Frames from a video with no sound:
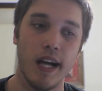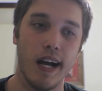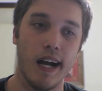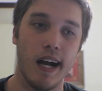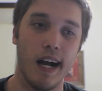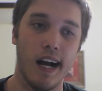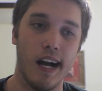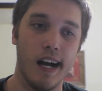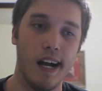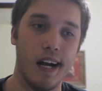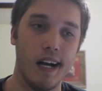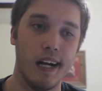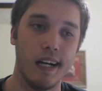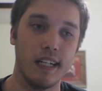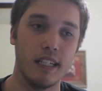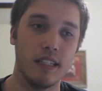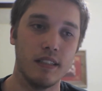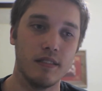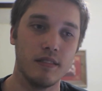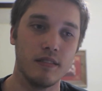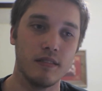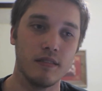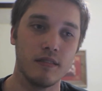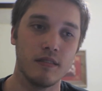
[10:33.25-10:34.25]
Uh,
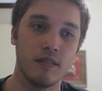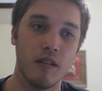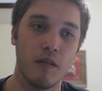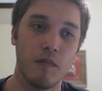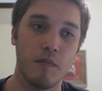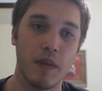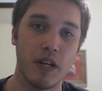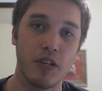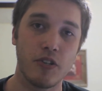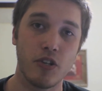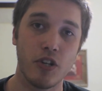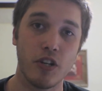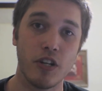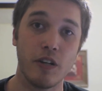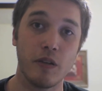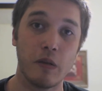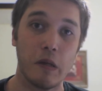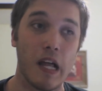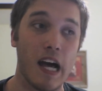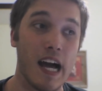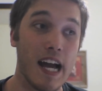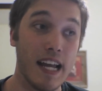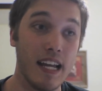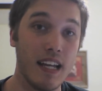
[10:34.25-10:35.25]
make sure you
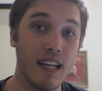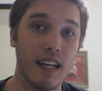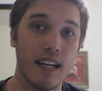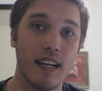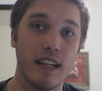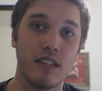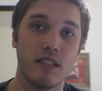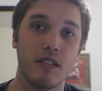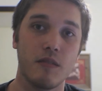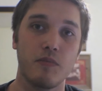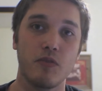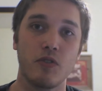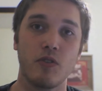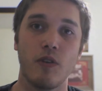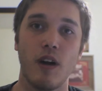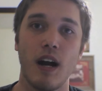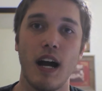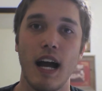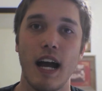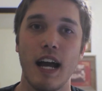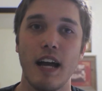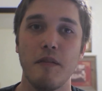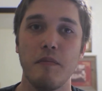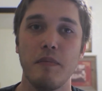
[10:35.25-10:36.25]
like and
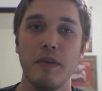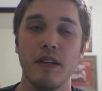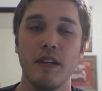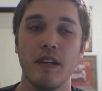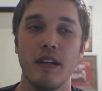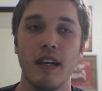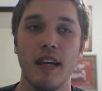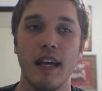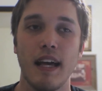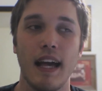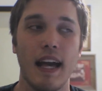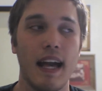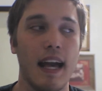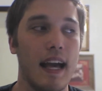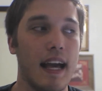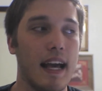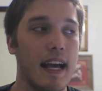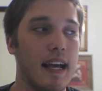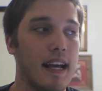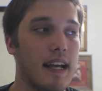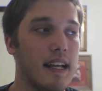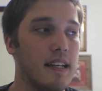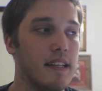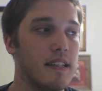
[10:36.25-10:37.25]
subscribe,
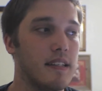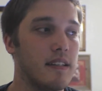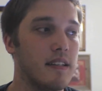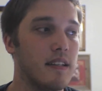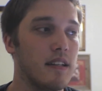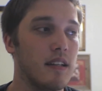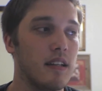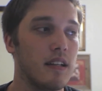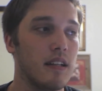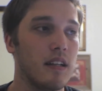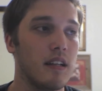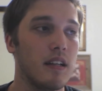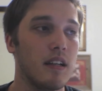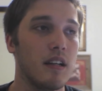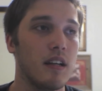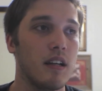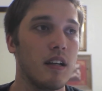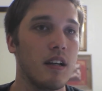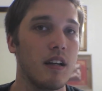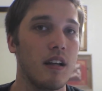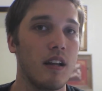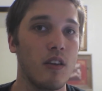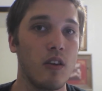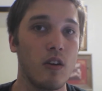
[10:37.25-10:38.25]
and
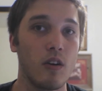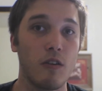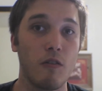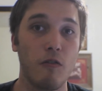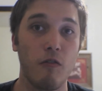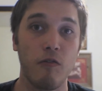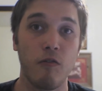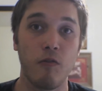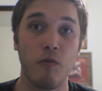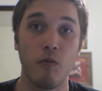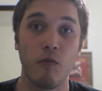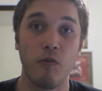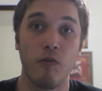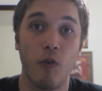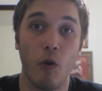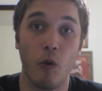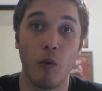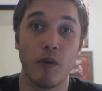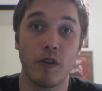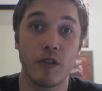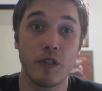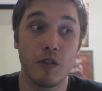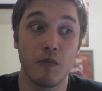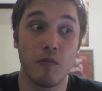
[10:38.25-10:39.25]
look f
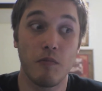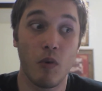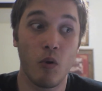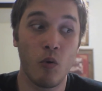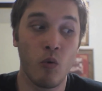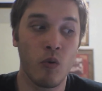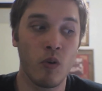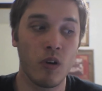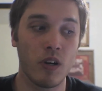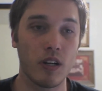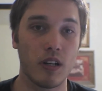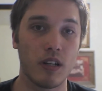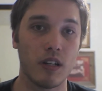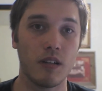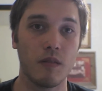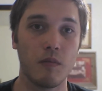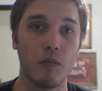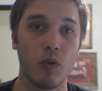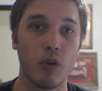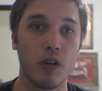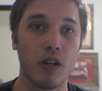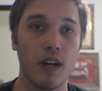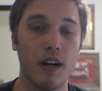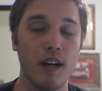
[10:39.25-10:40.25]
forward to more,
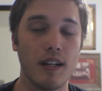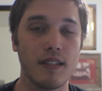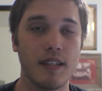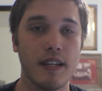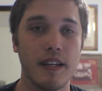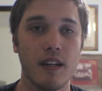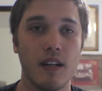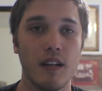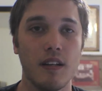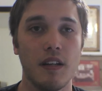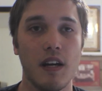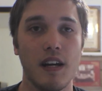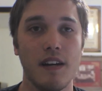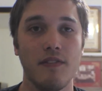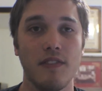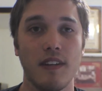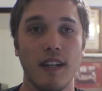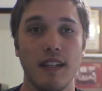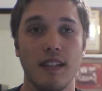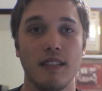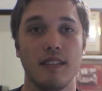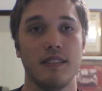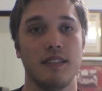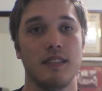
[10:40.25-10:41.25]
more content on
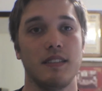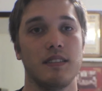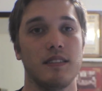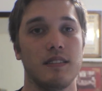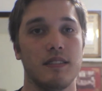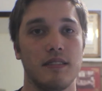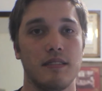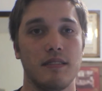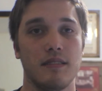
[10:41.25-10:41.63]
Lifelines.